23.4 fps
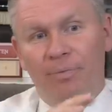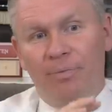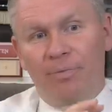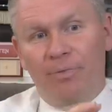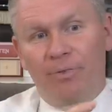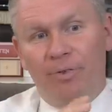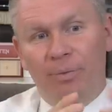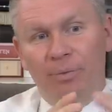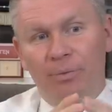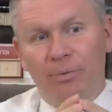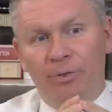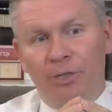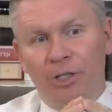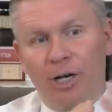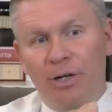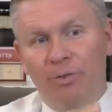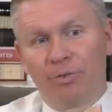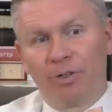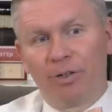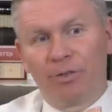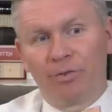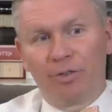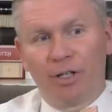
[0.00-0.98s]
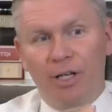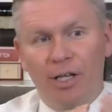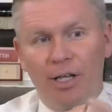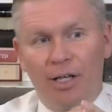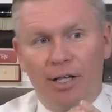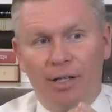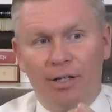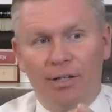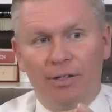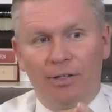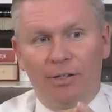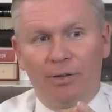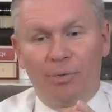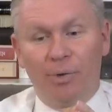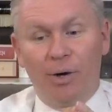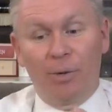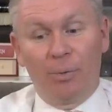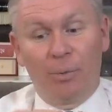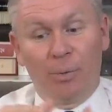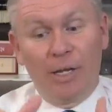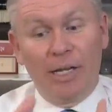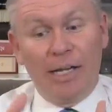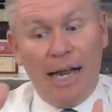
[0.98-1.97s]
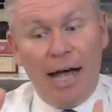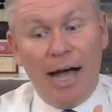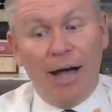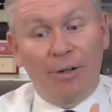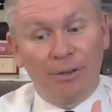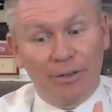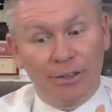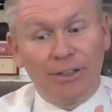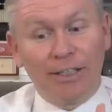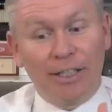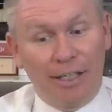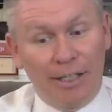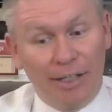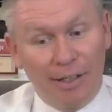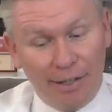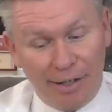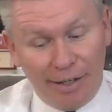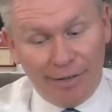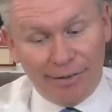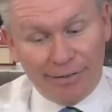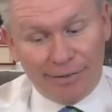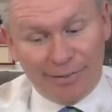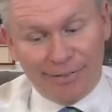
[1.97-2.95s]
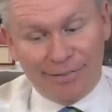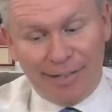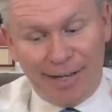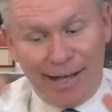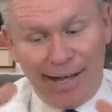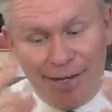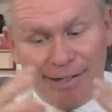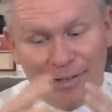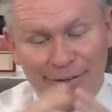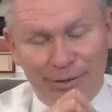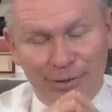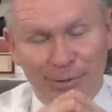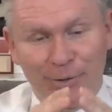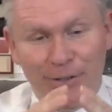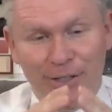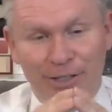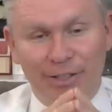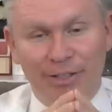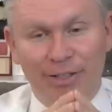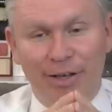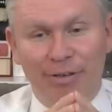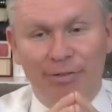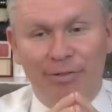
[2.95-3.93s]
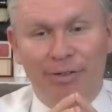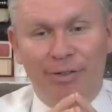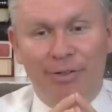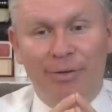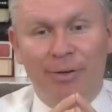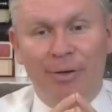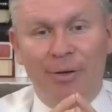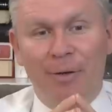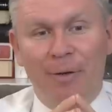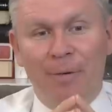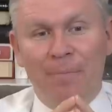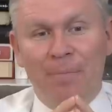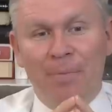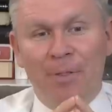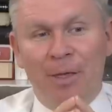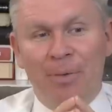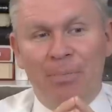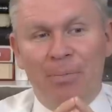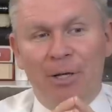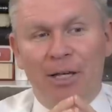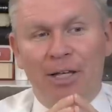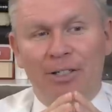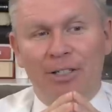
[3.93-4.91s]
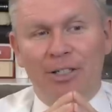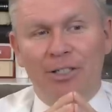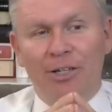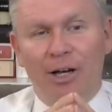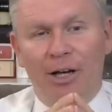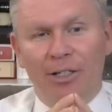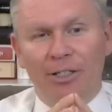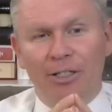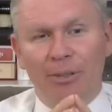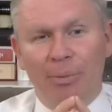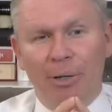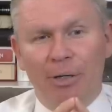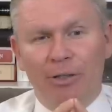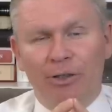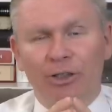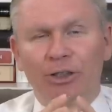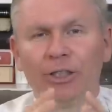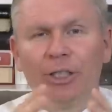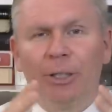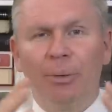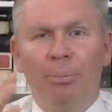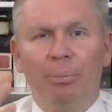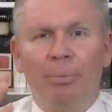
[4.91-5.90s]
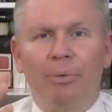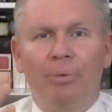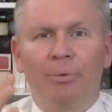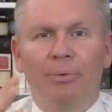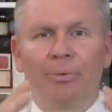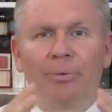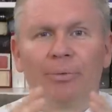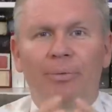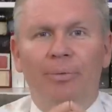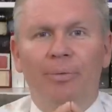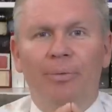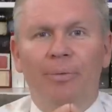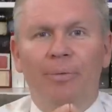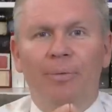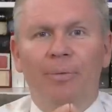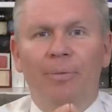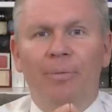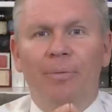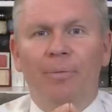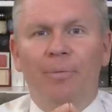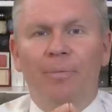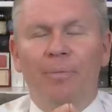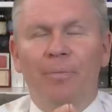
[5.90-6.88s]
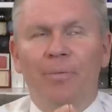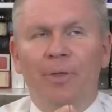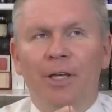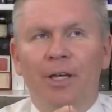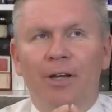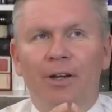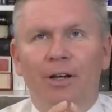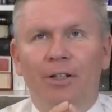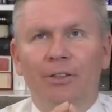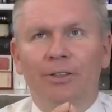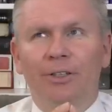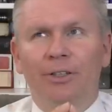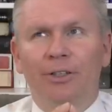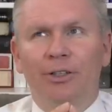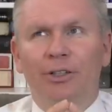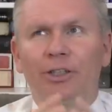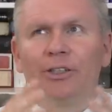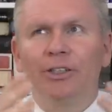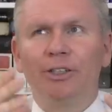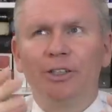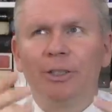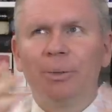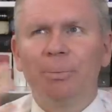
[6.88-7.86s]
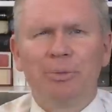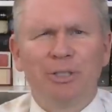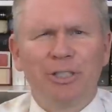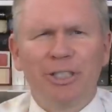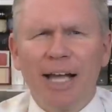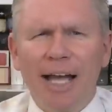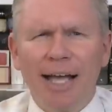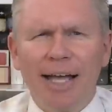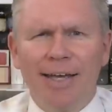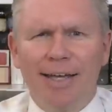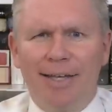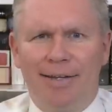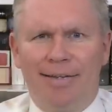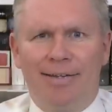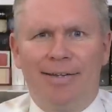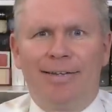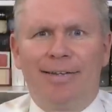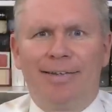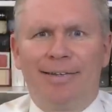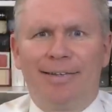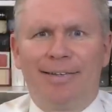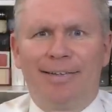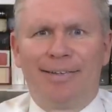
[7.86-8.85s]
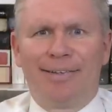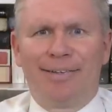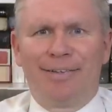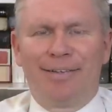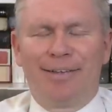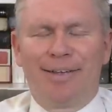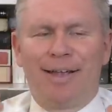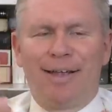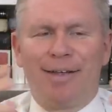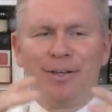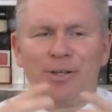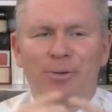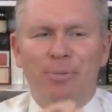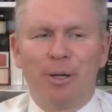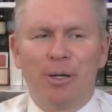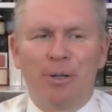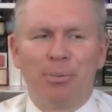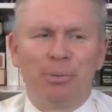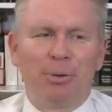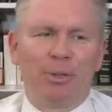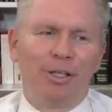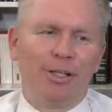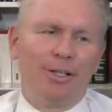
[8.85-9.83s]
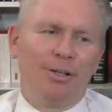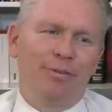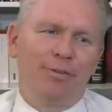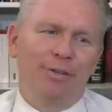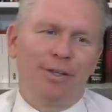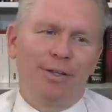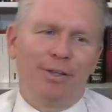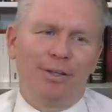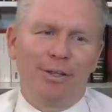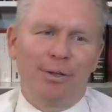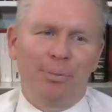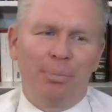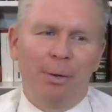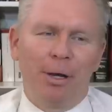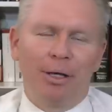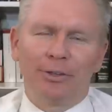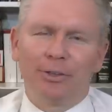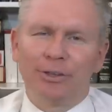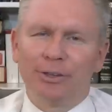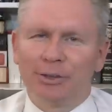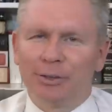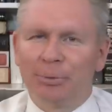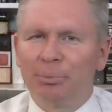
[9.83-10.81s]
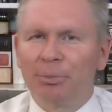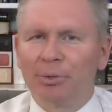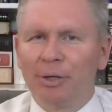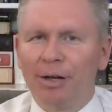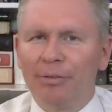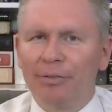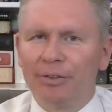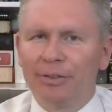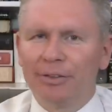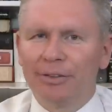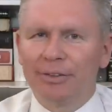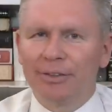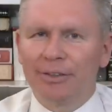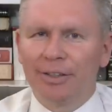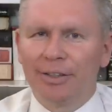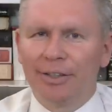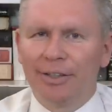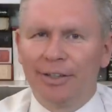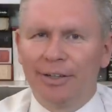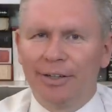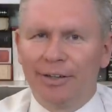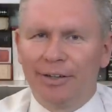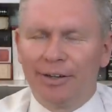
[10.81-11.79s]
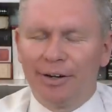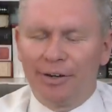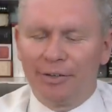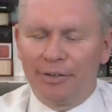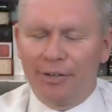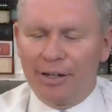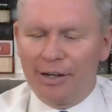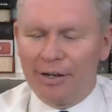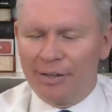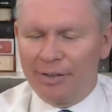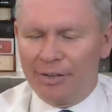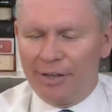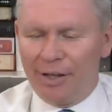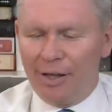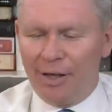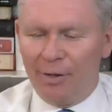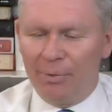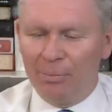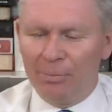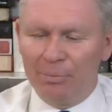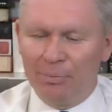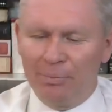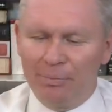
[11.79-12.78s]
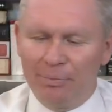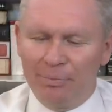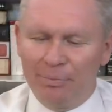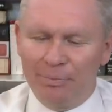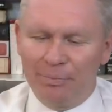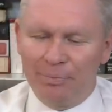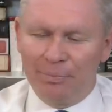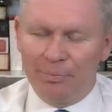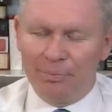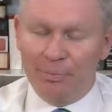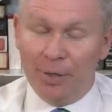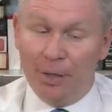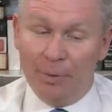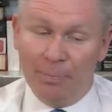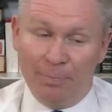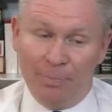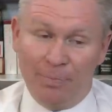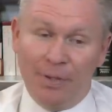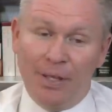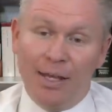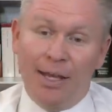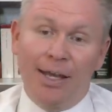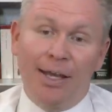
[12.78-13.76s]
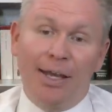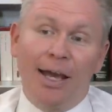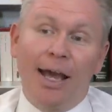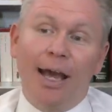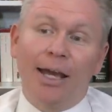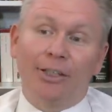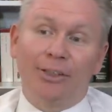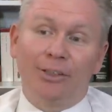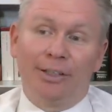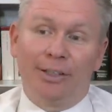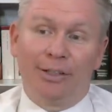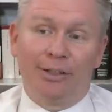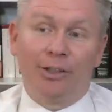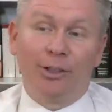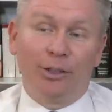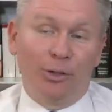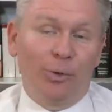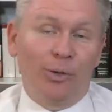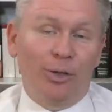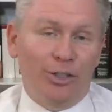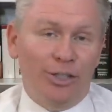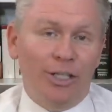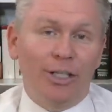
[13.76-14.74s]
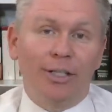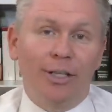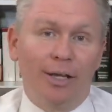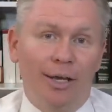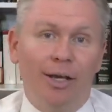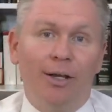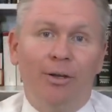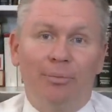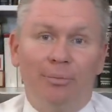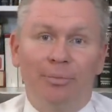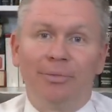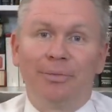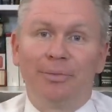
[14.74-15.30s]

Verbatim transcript: from John 15 to what we now see as Acts 27 because he talks about a ship. He calls it the good ship Zion. And you better believe that the apostles and prophets are there at the helm. Well, actually, the Lord's at the helm,